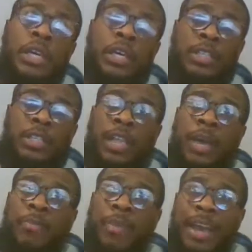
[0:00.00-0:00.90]

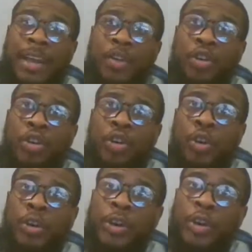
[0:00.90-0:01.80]
step back on
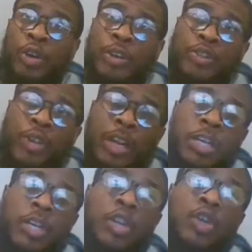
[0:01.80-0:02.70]
Gordon. Gordon tried to
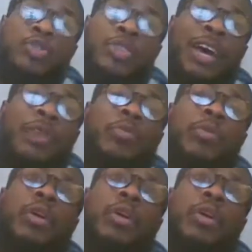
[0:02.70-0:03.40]
close out,